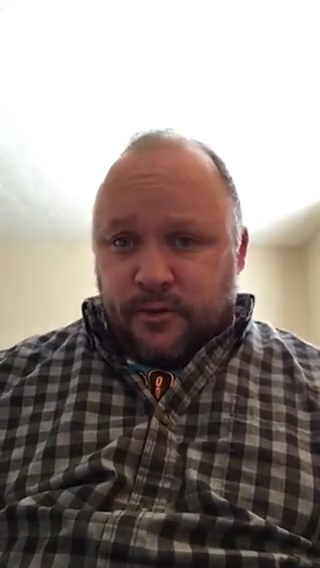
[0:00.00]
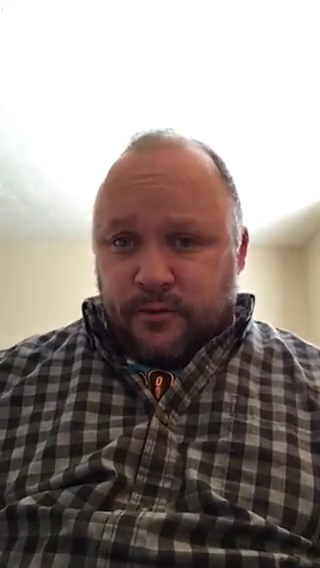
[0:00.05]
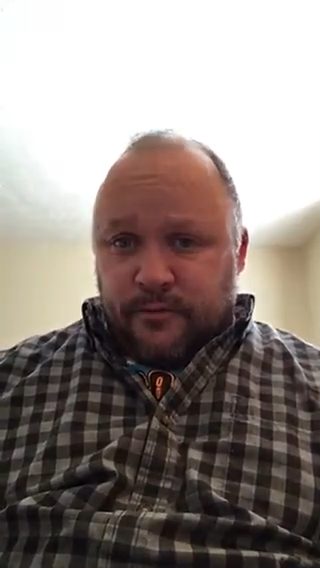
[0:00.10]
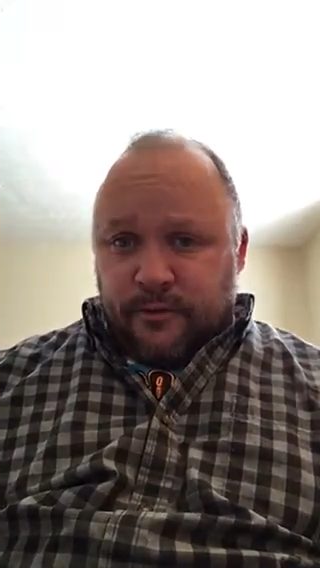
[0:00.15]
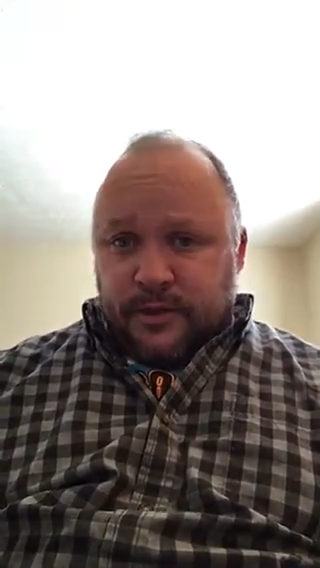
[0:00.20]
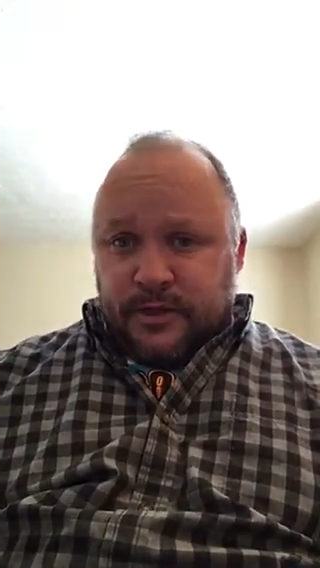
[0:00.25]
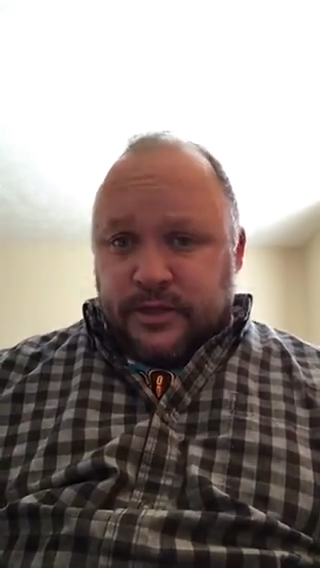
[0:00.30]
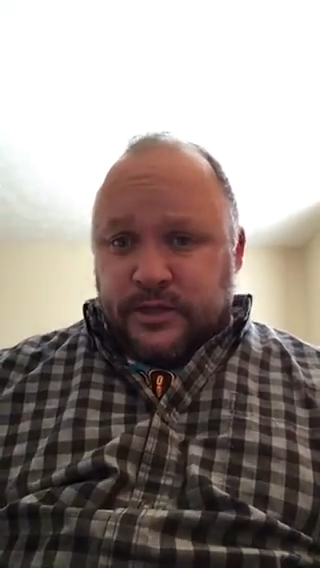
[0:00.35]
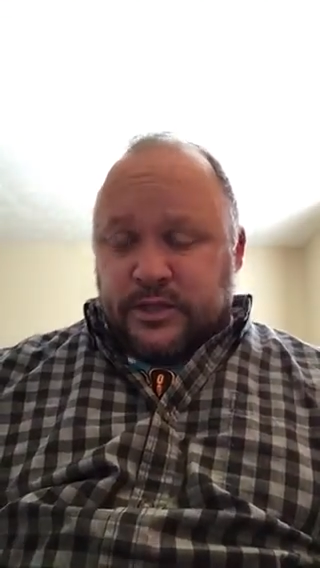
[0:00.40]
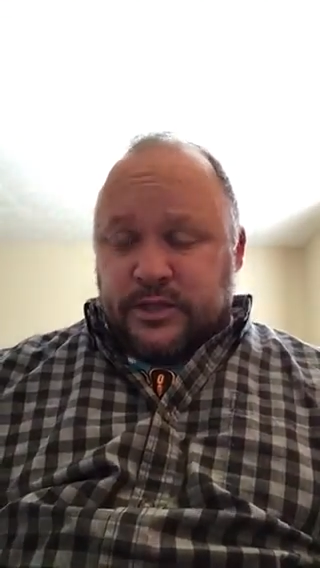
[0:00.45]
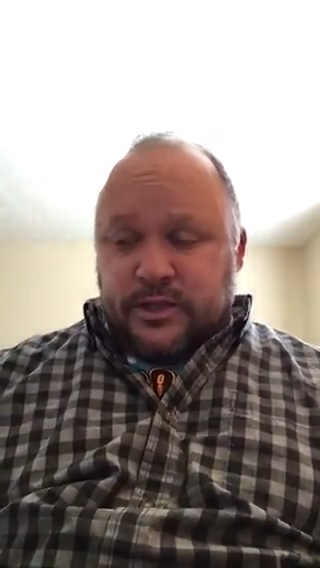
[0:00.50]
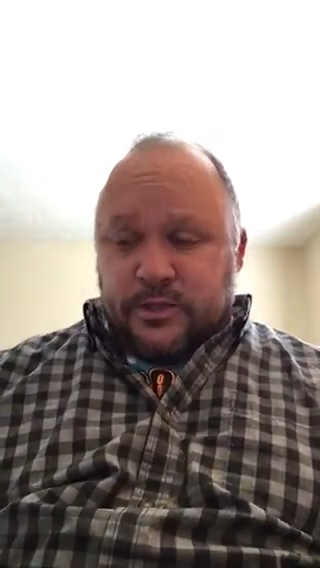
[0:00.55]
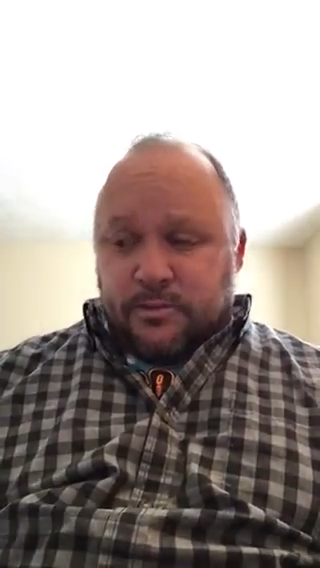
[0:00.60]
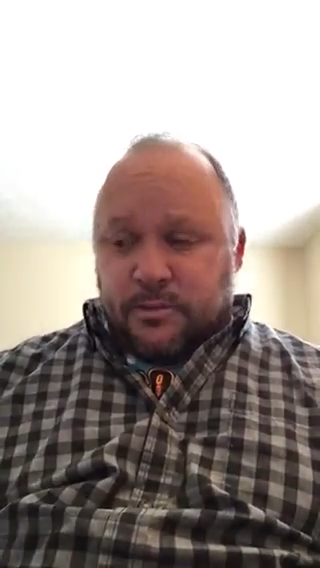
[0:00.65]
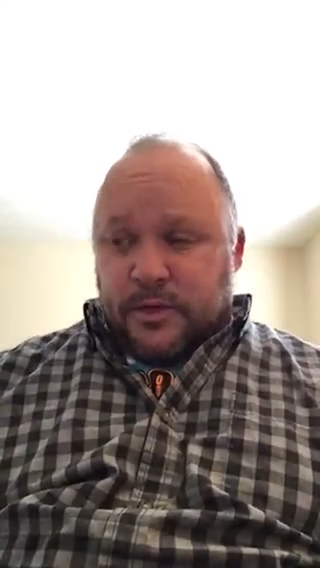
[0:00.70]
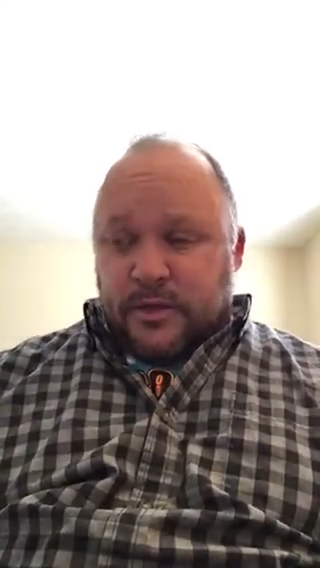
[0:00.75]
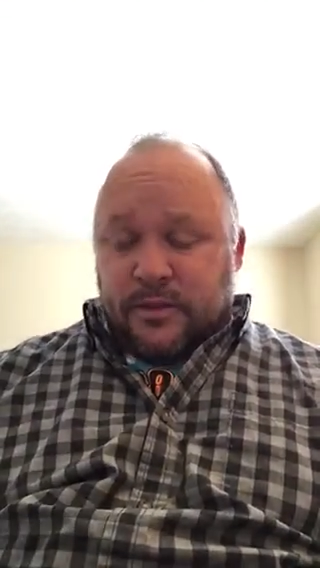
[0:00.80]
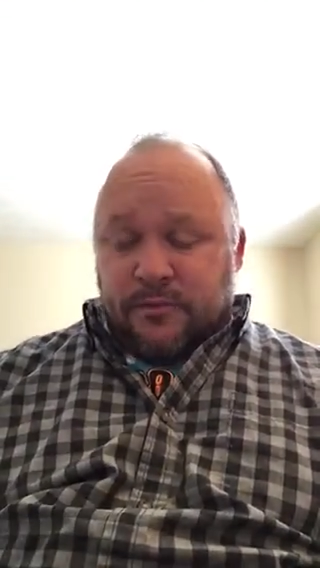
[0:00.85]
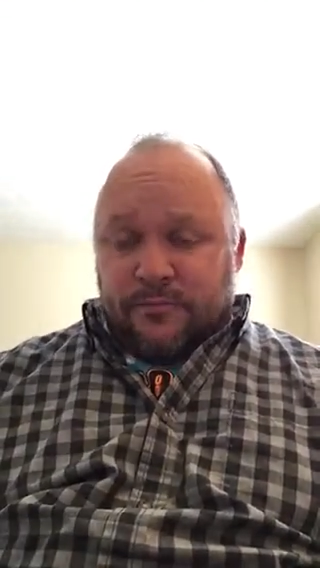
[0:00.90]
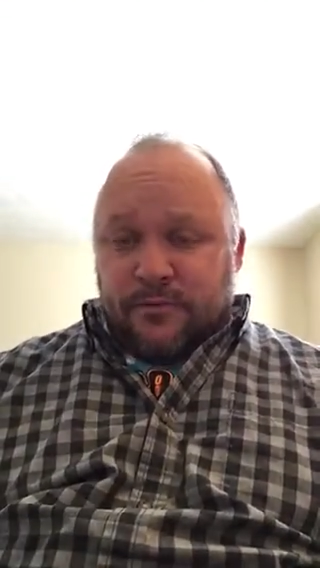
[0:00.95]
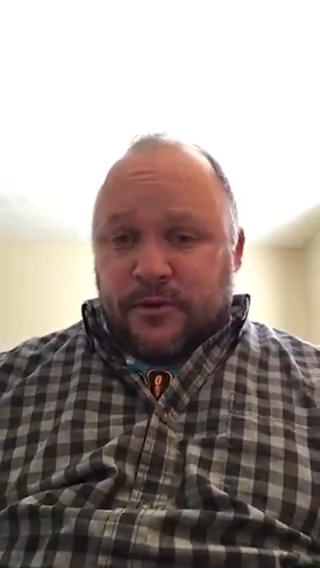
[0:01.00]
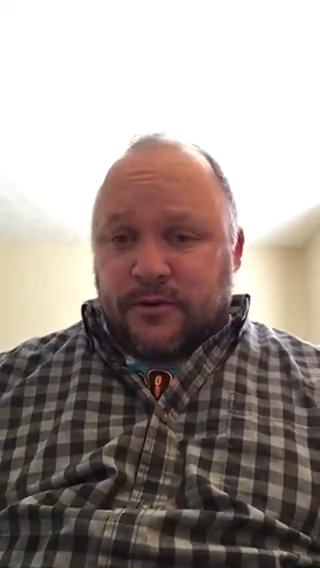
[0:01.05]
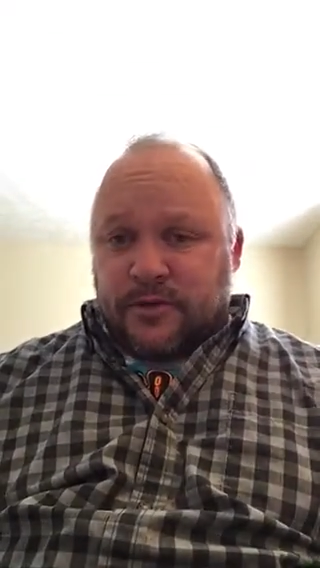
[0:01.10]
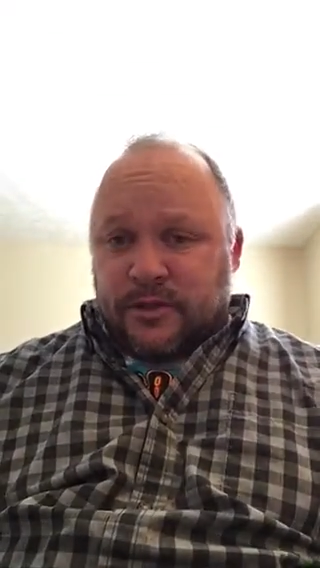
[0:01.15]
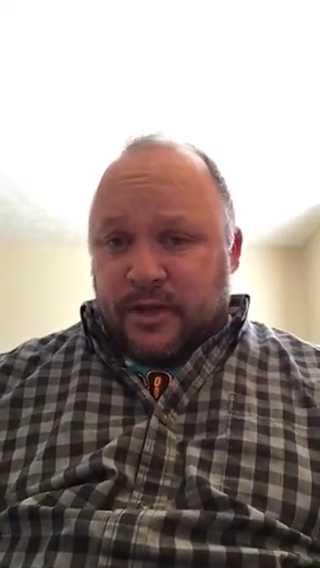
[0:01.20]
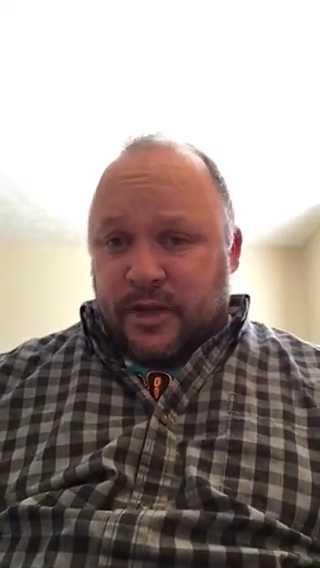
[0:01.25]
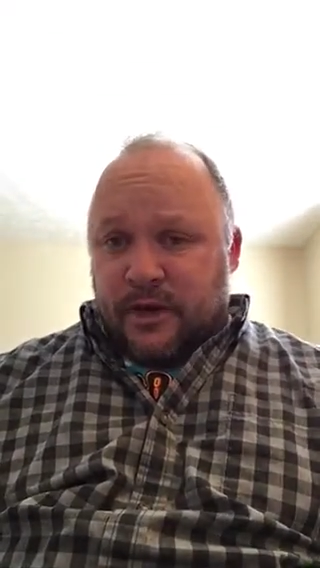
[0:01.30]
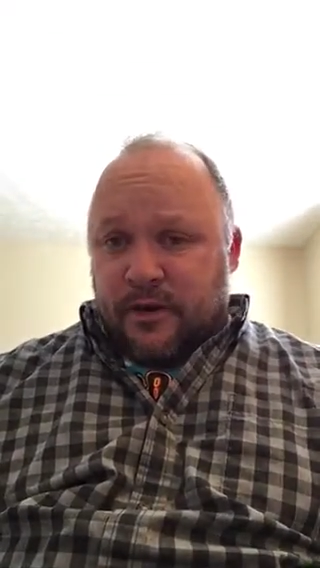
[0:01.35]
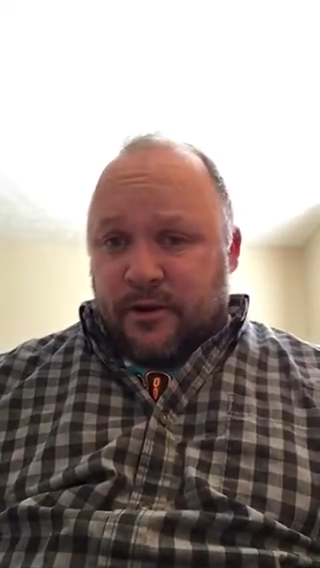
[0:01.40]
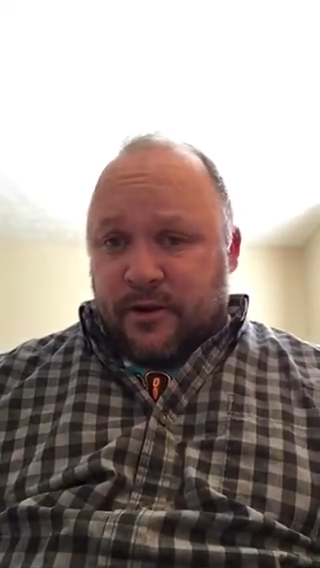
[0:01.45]
the relationship like the
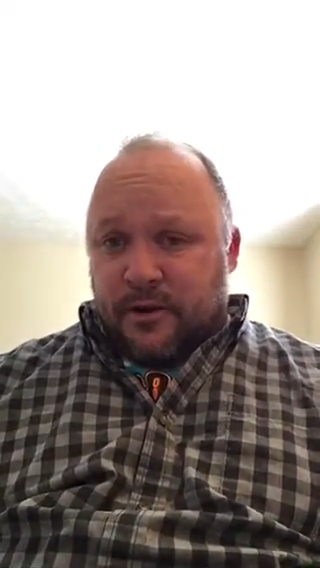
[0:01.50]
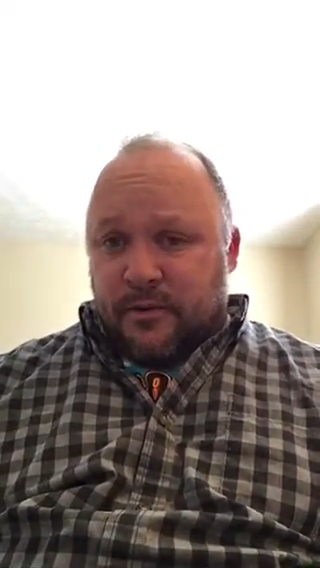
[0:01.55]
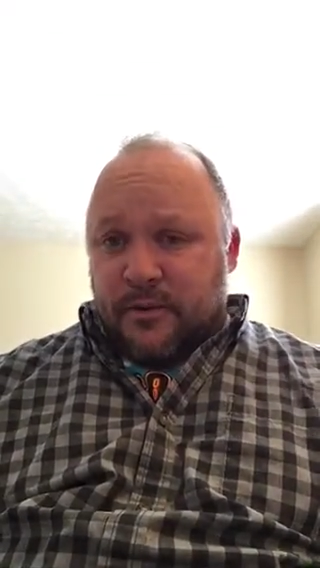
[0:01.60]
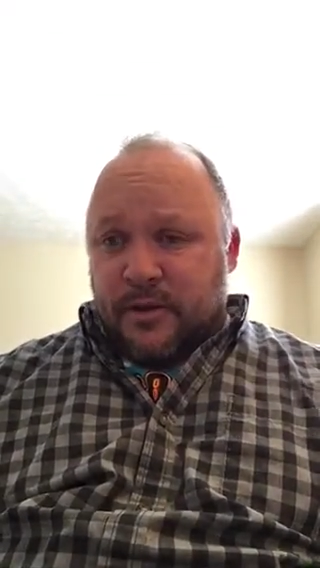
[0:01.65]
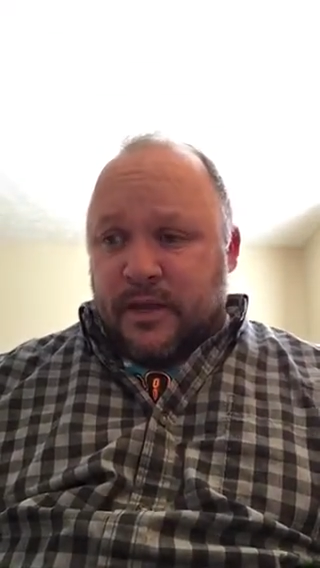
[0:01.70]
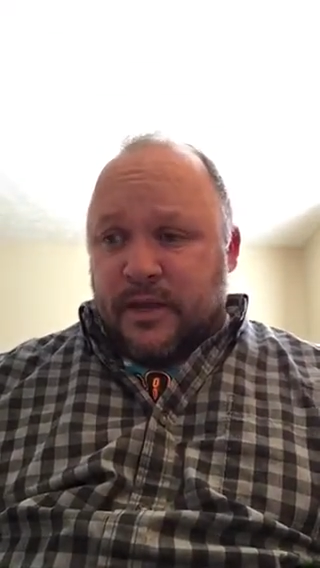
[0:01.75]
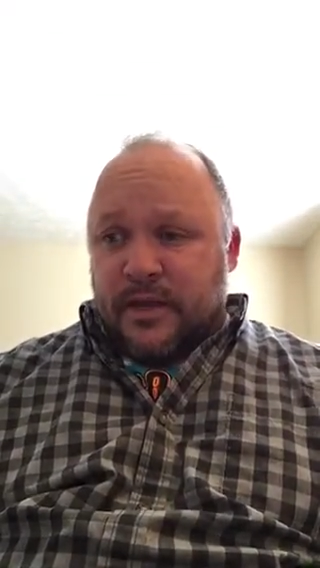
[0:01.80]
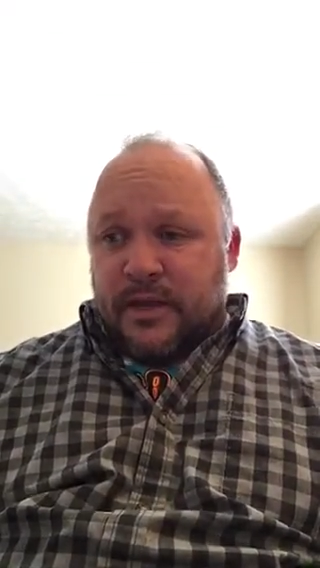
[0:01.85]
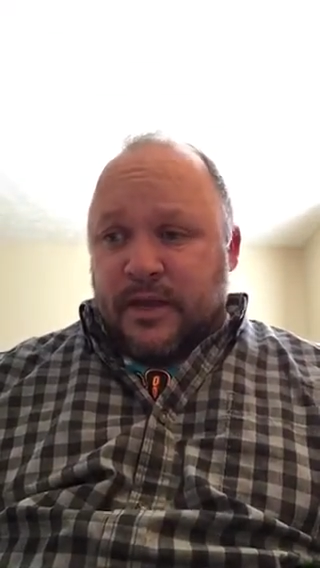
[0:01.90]
first scenario,